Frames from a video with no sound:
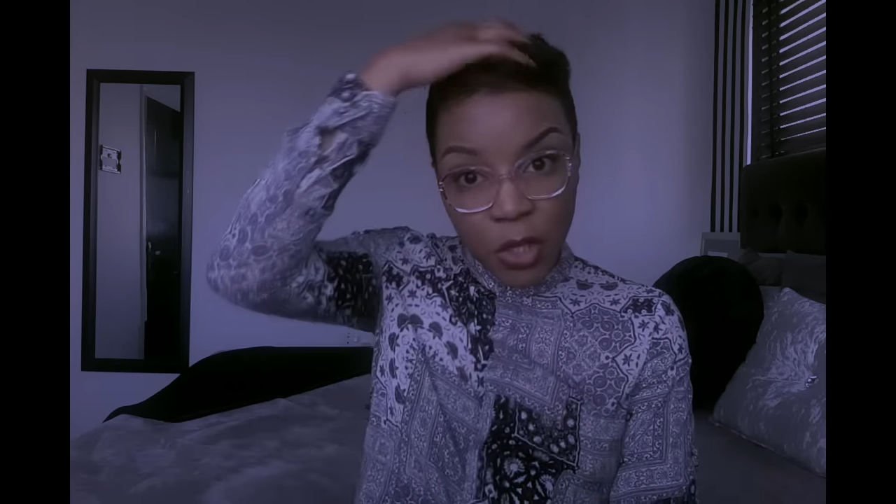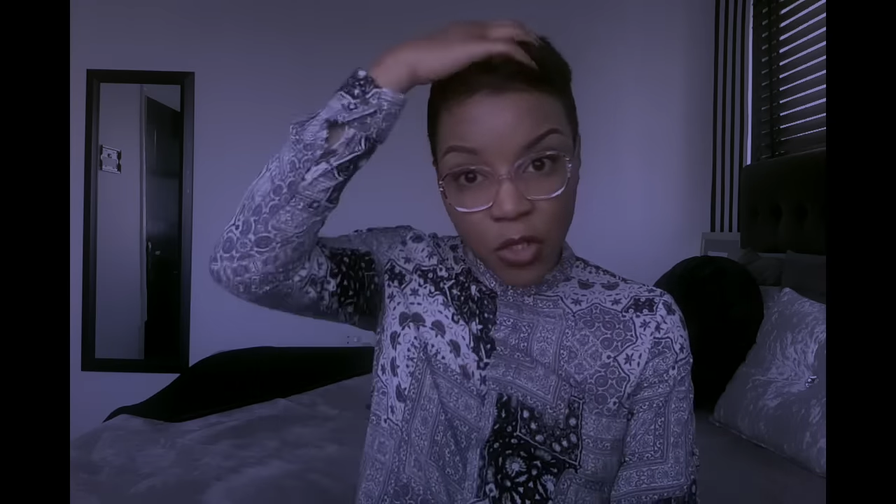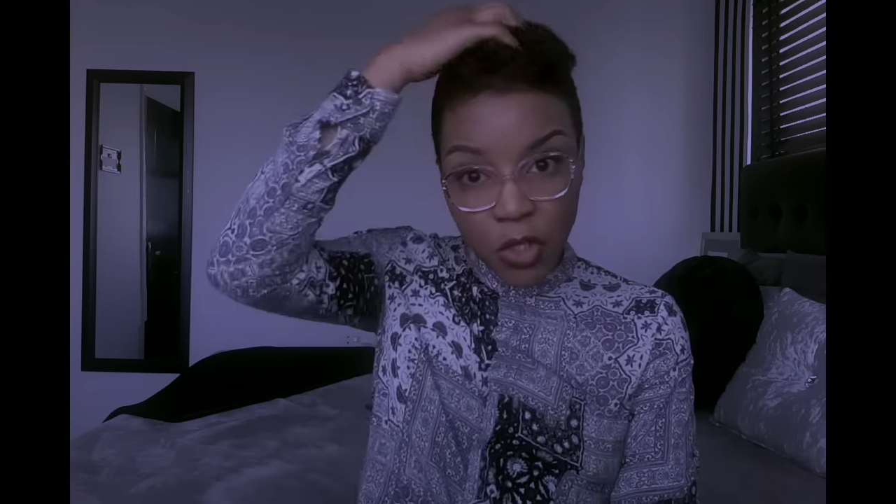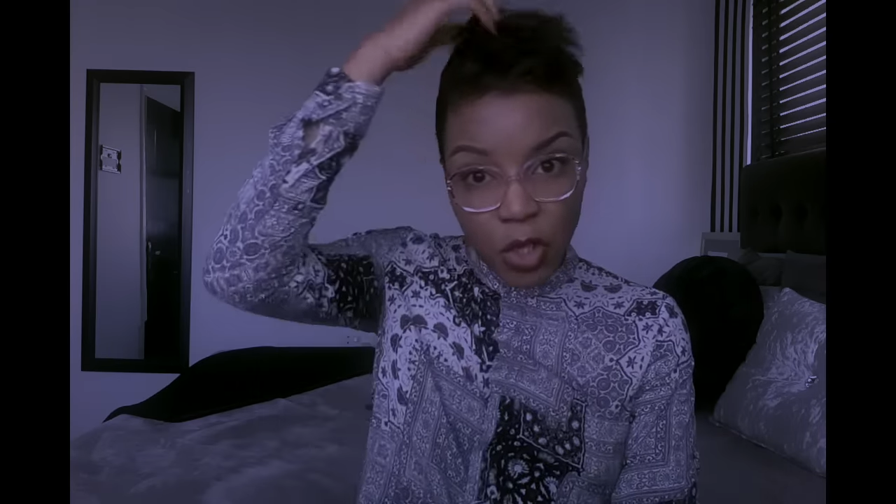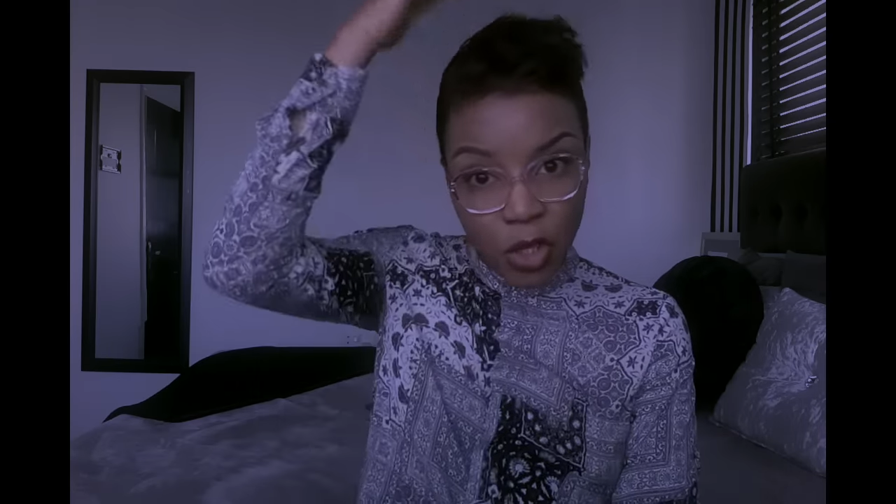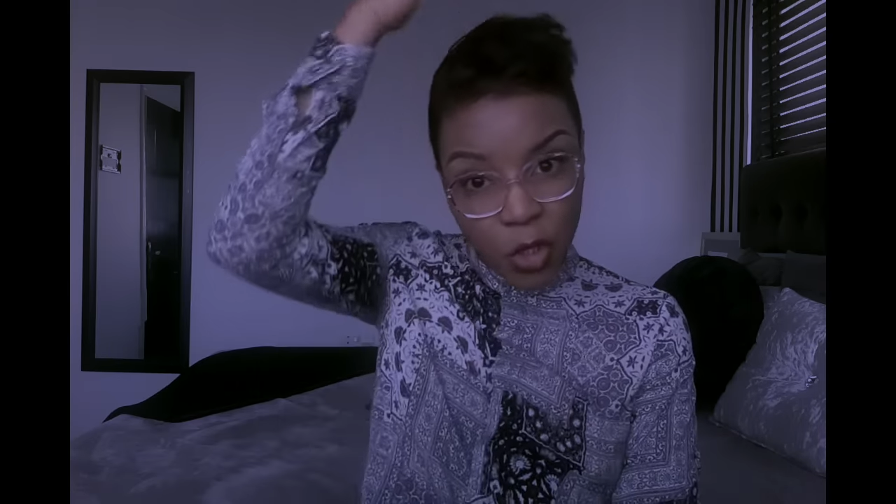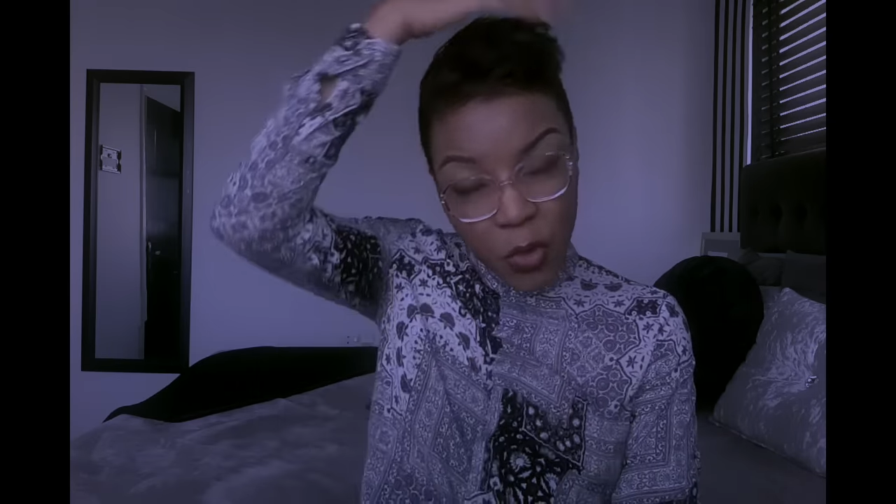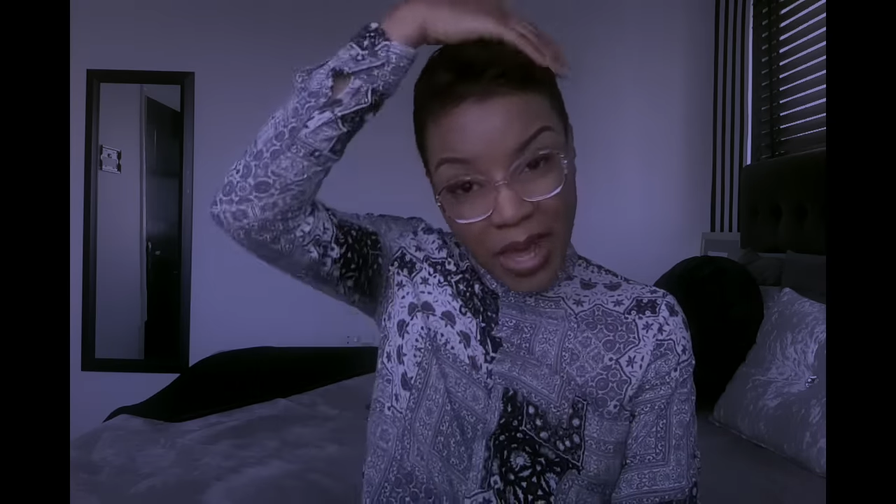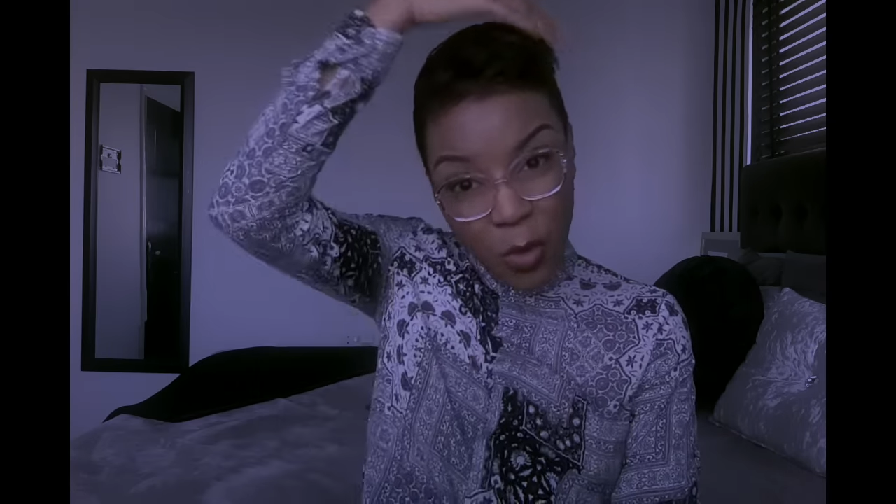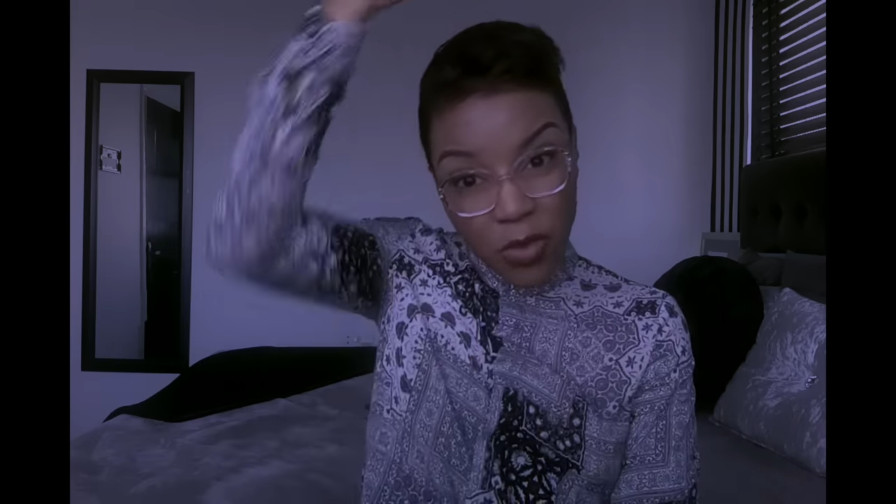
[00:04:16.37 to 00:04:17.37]
so that you
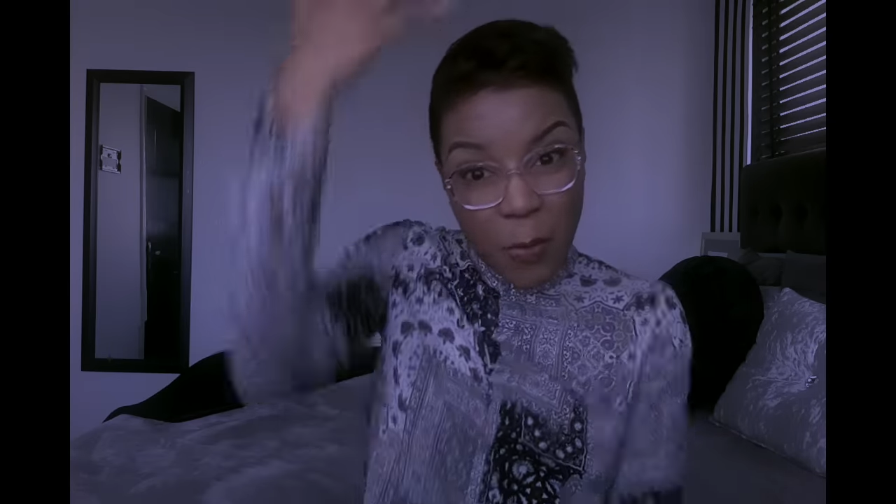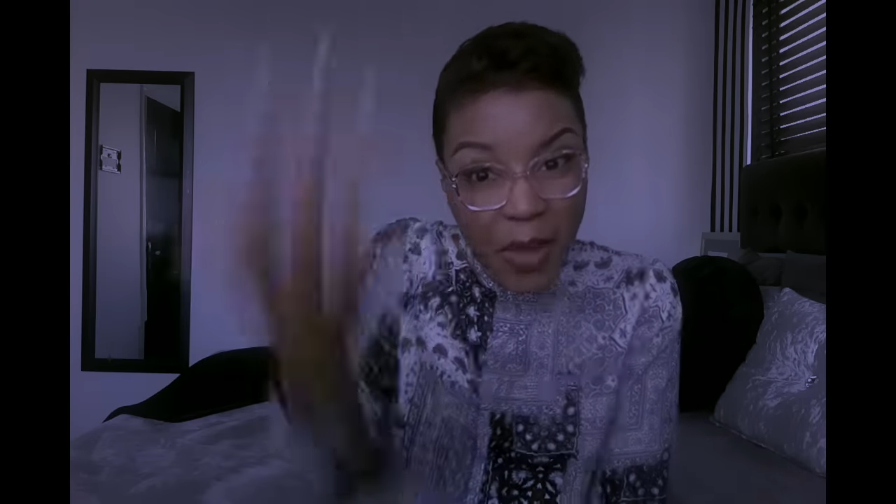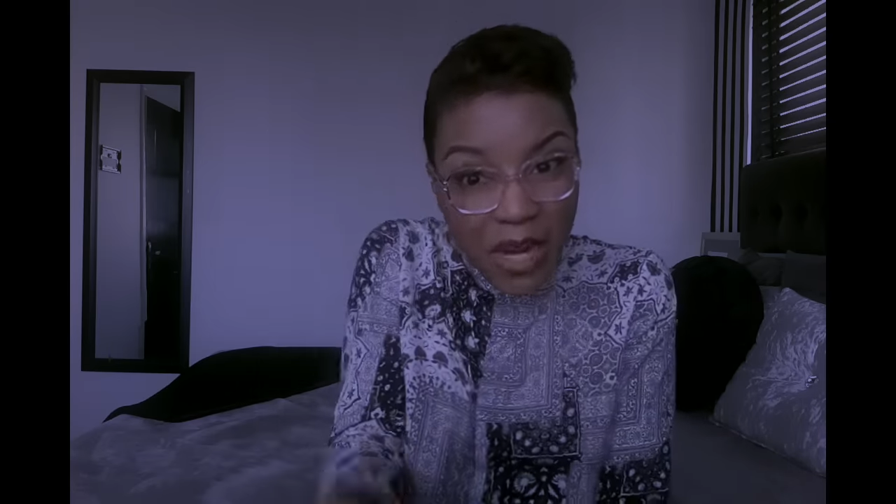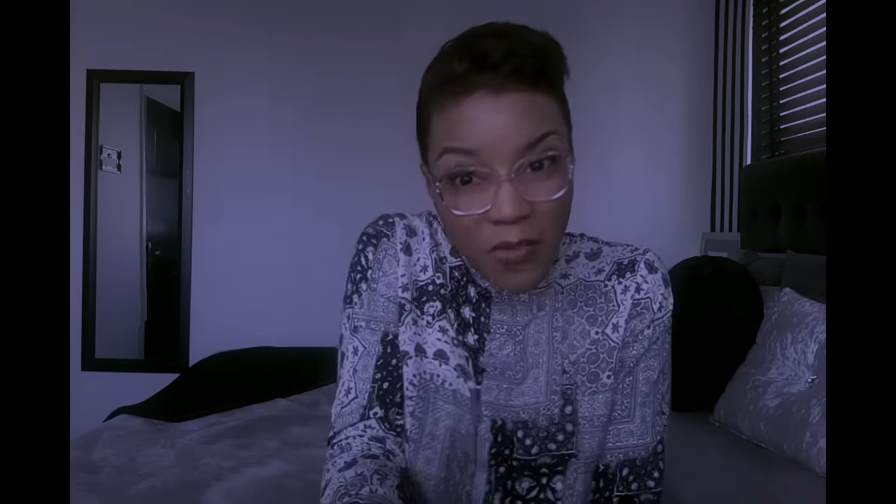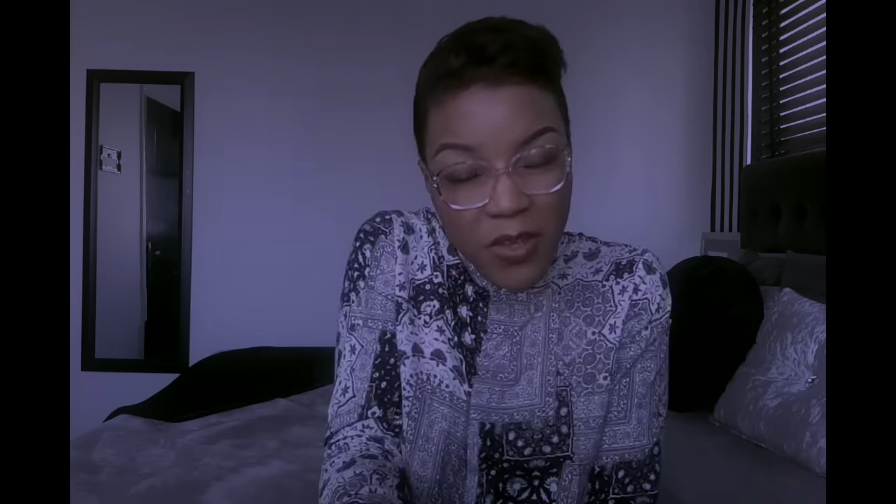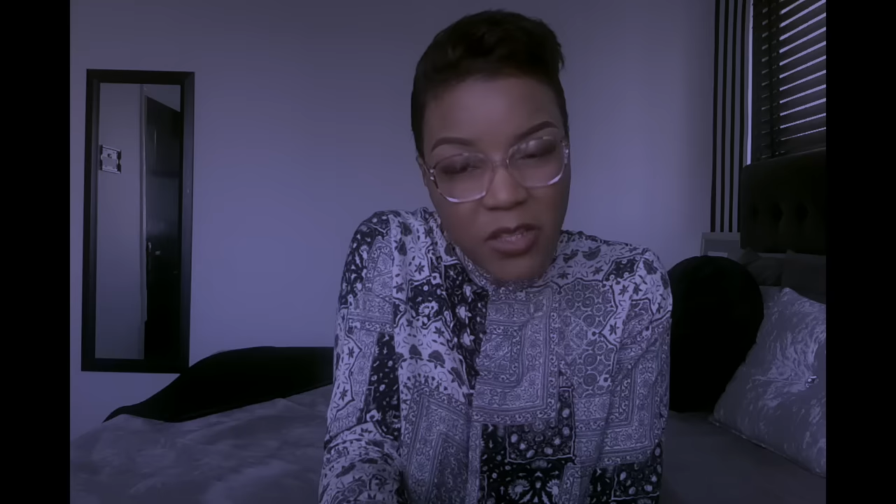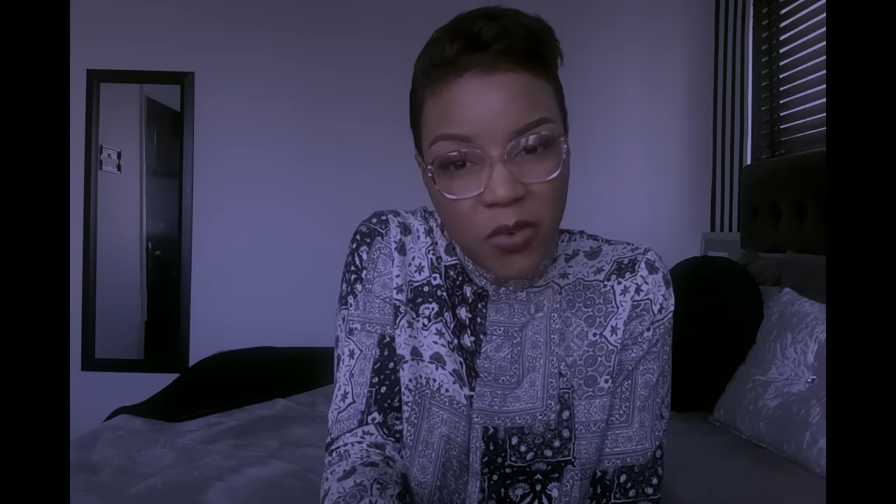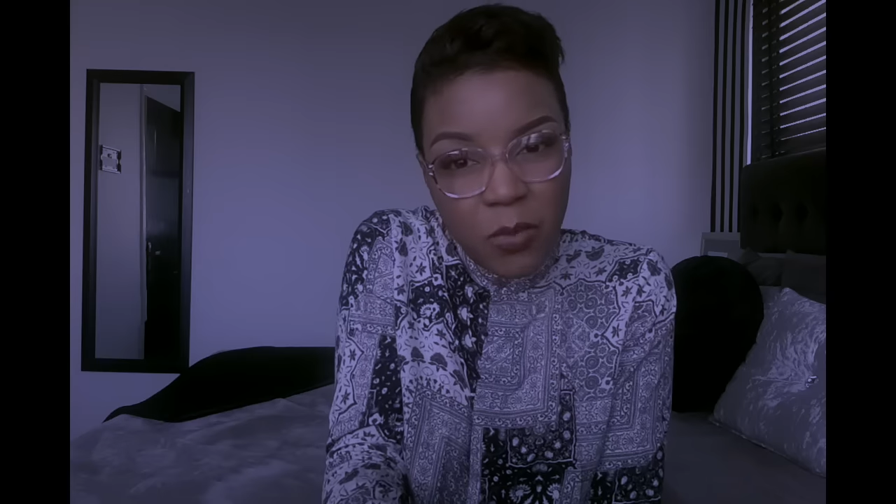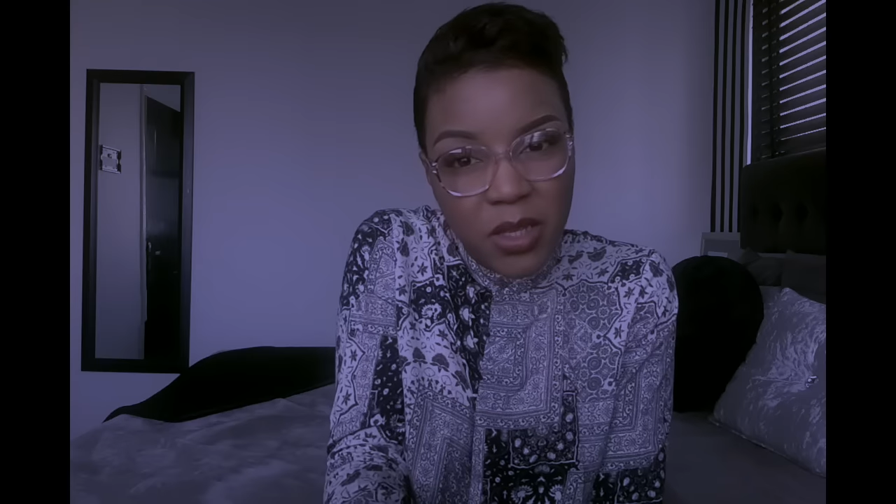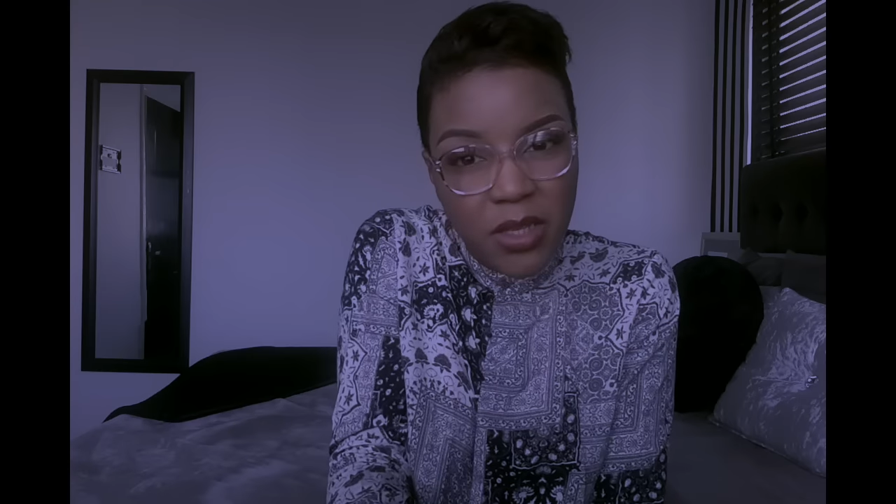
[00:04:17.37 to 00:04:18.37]
get all the benefits
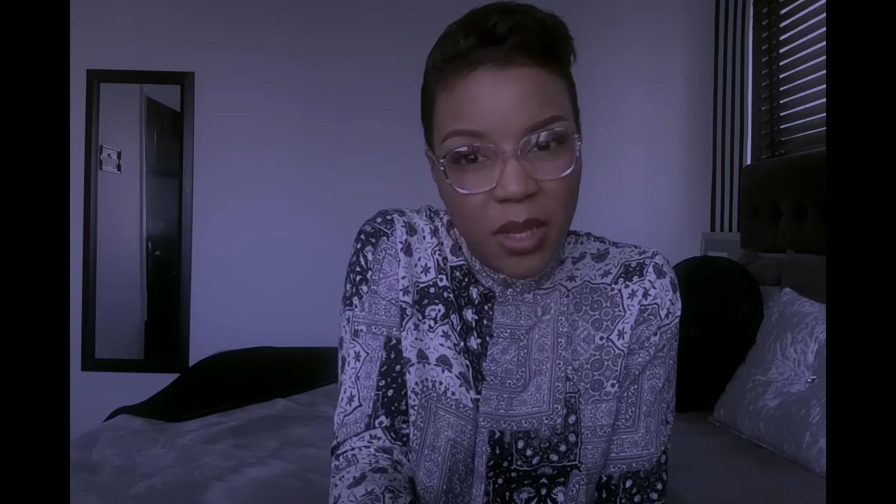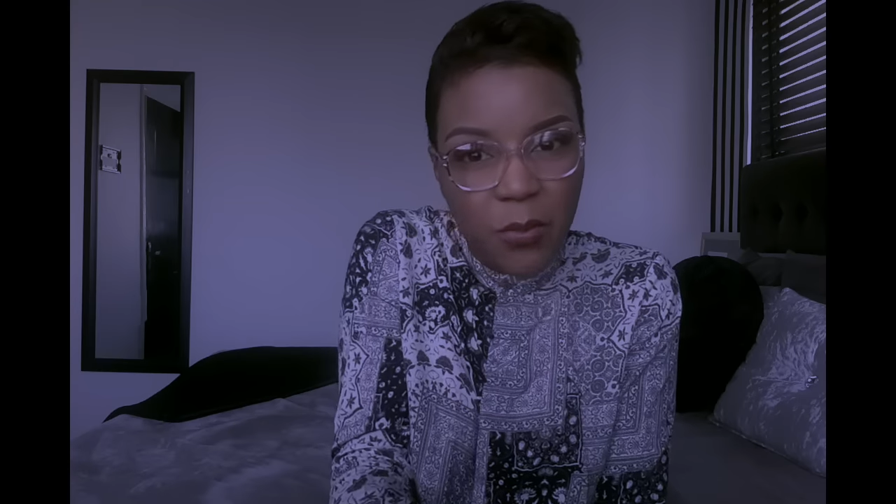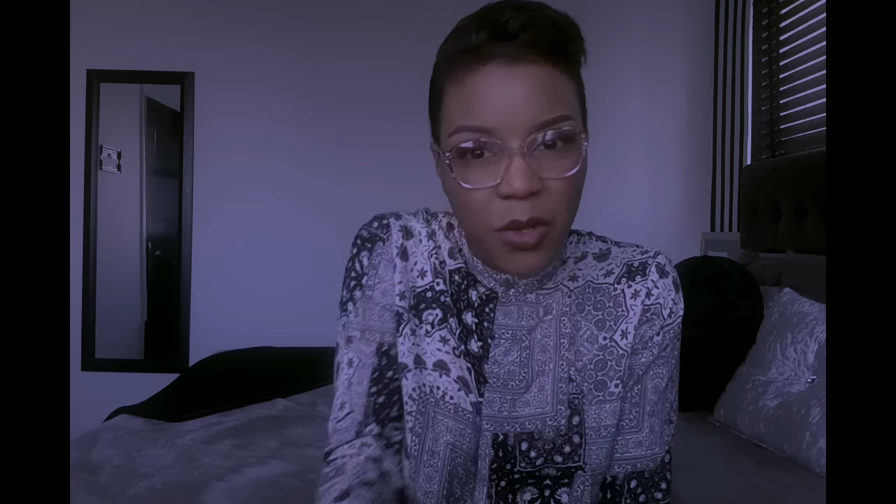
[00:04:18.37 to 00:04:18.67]
from the sun,